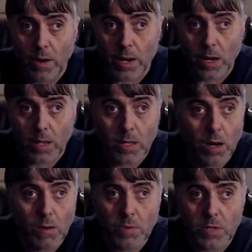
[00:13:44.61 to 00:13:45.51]
I clicked
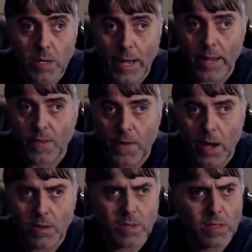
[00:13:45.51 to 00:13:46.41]
on was
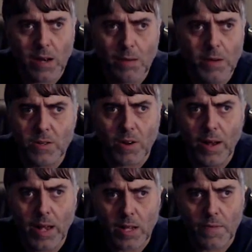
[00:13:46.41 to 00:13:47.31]
X-Files. I thought, I'm going to try
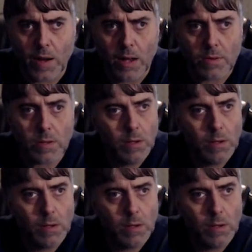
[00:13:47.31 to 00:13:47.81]
X-Files.